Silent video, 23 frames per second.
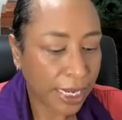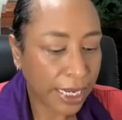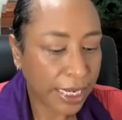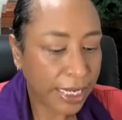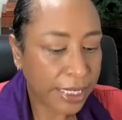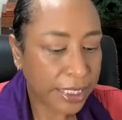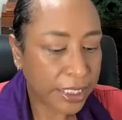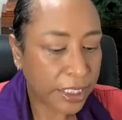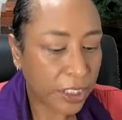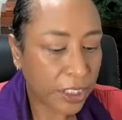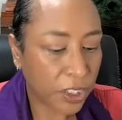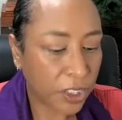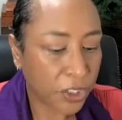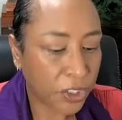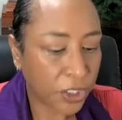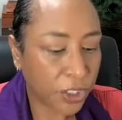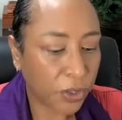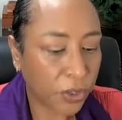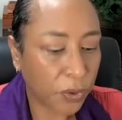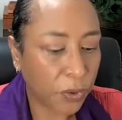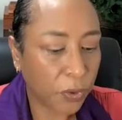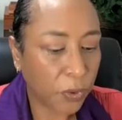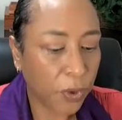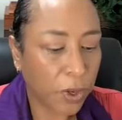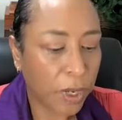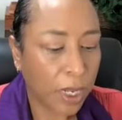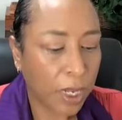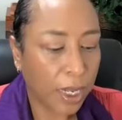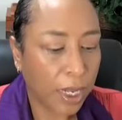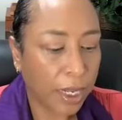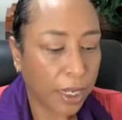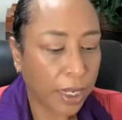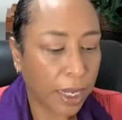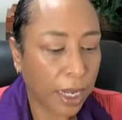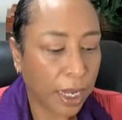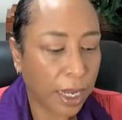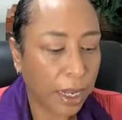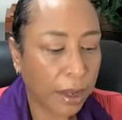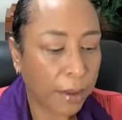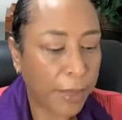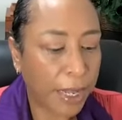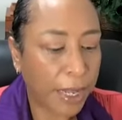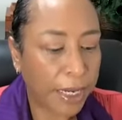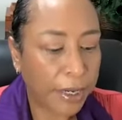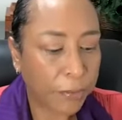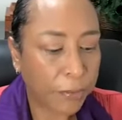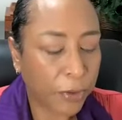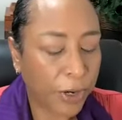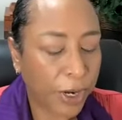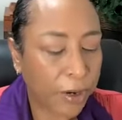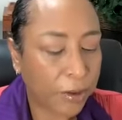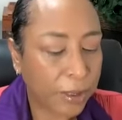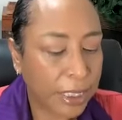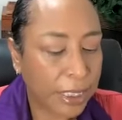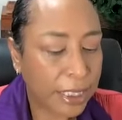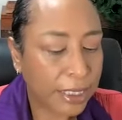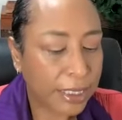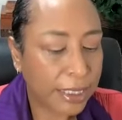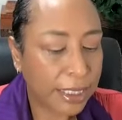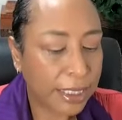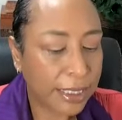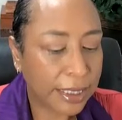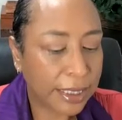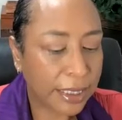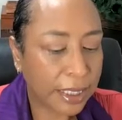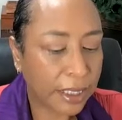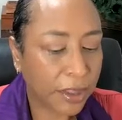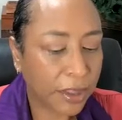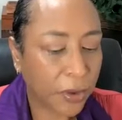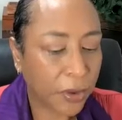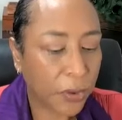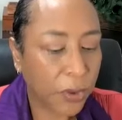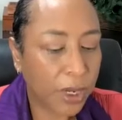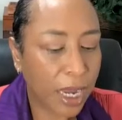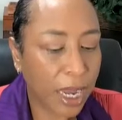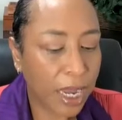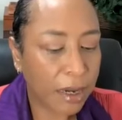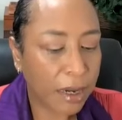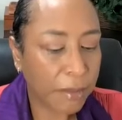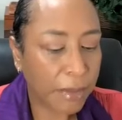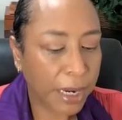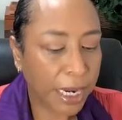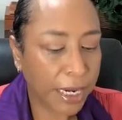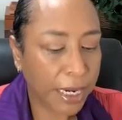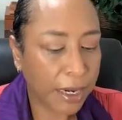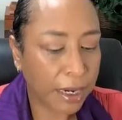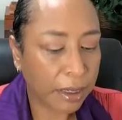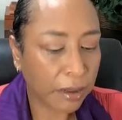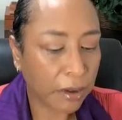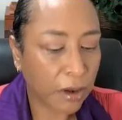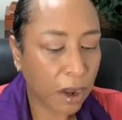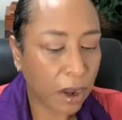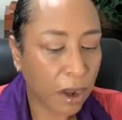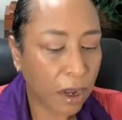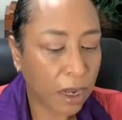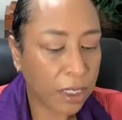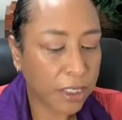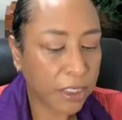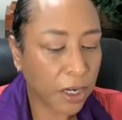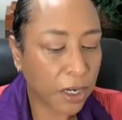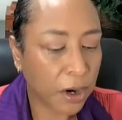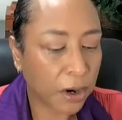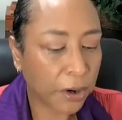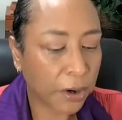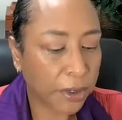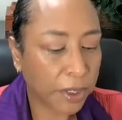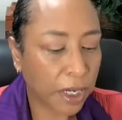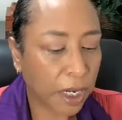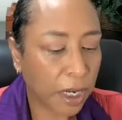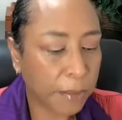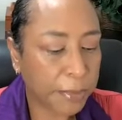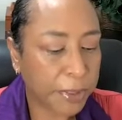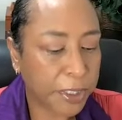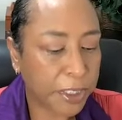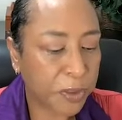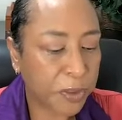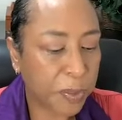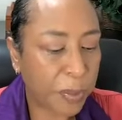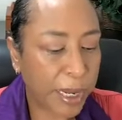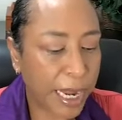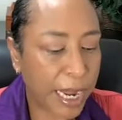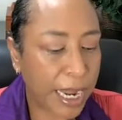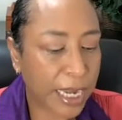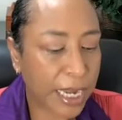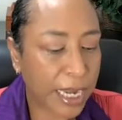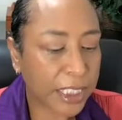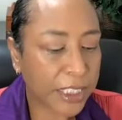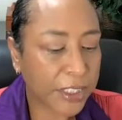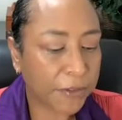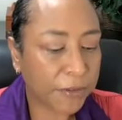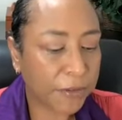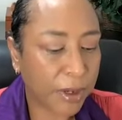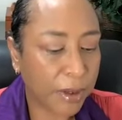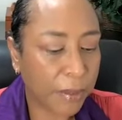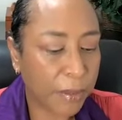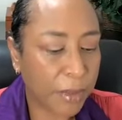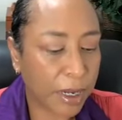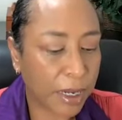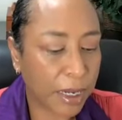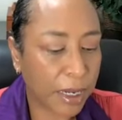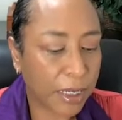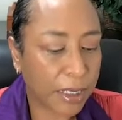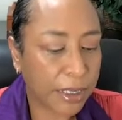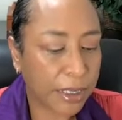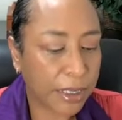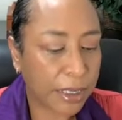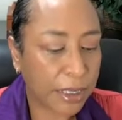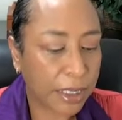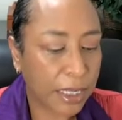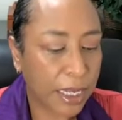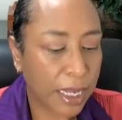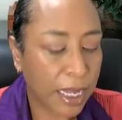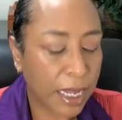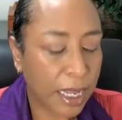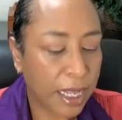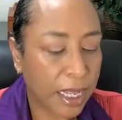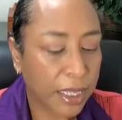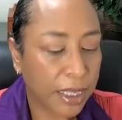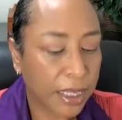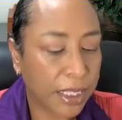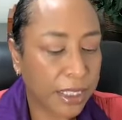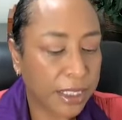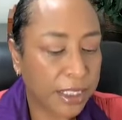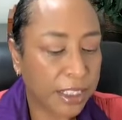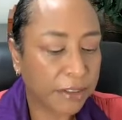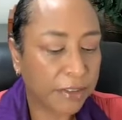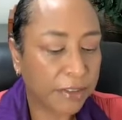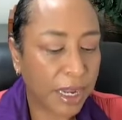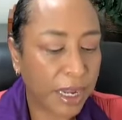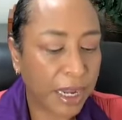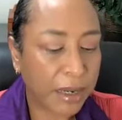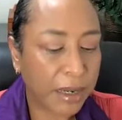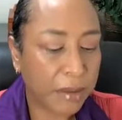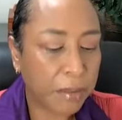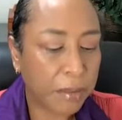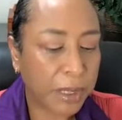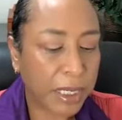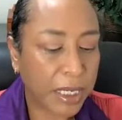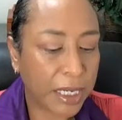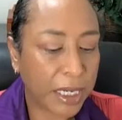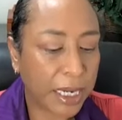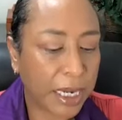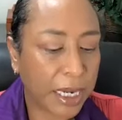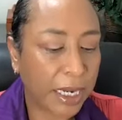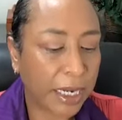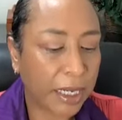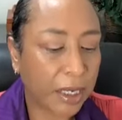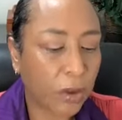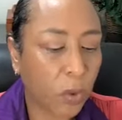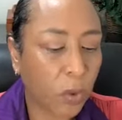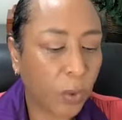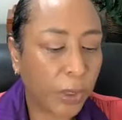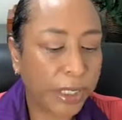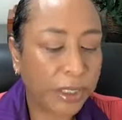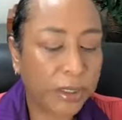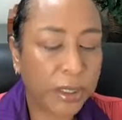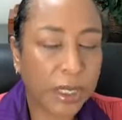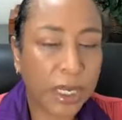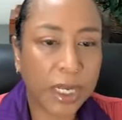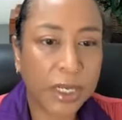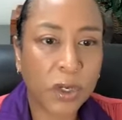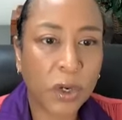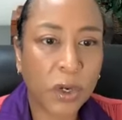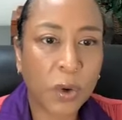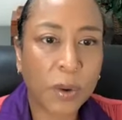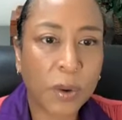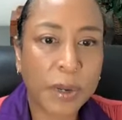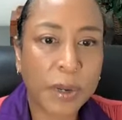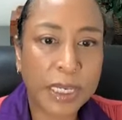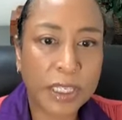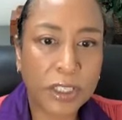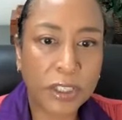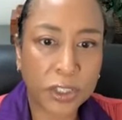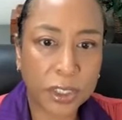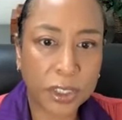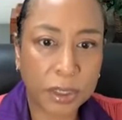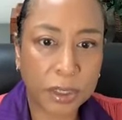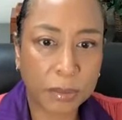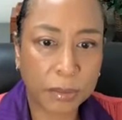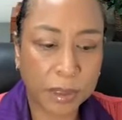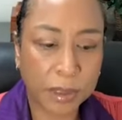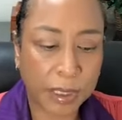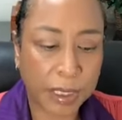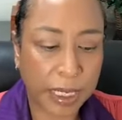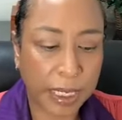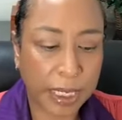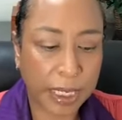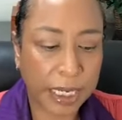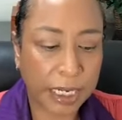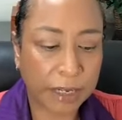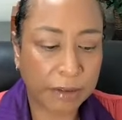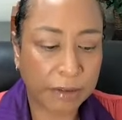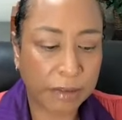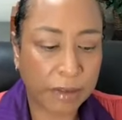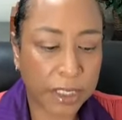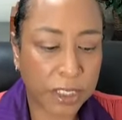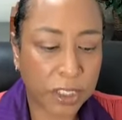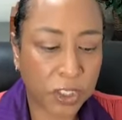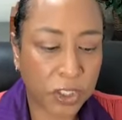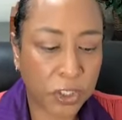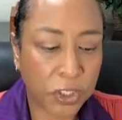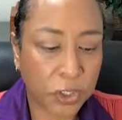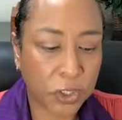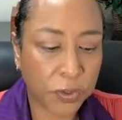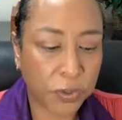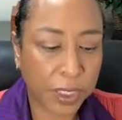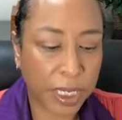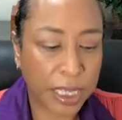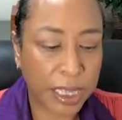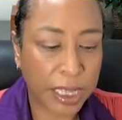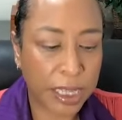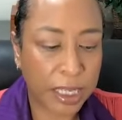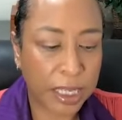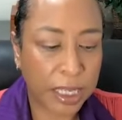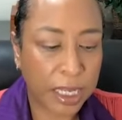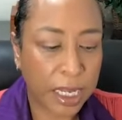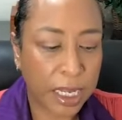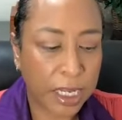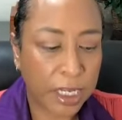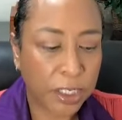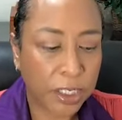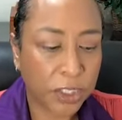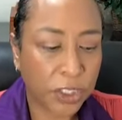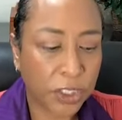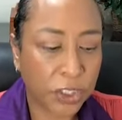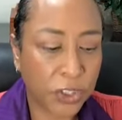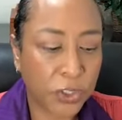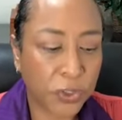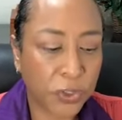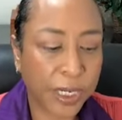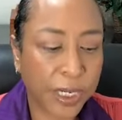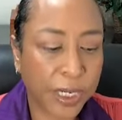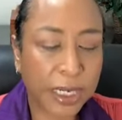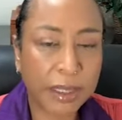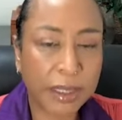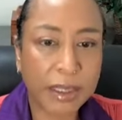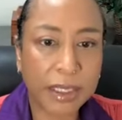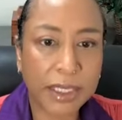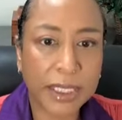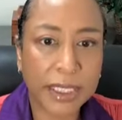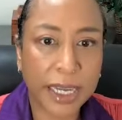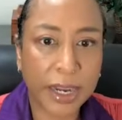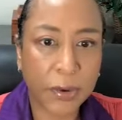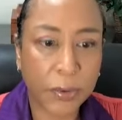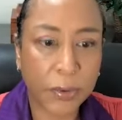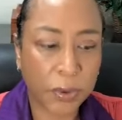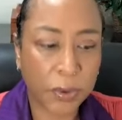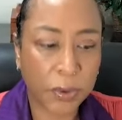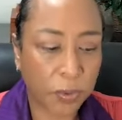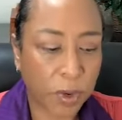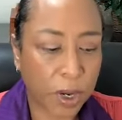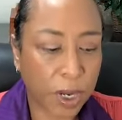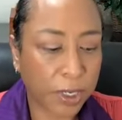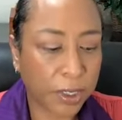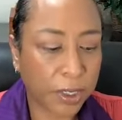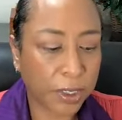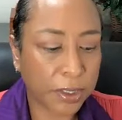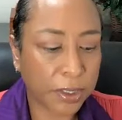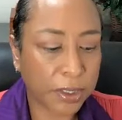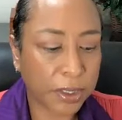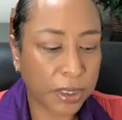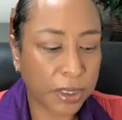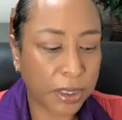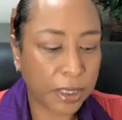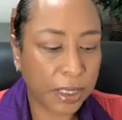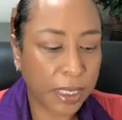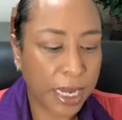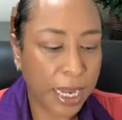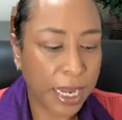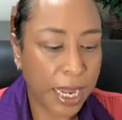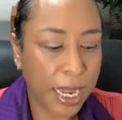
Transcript: is to um, and Earlyne says, though God may not cause our cup to pass from us, the divine being will unquestionably give us strength to drink the sacred waters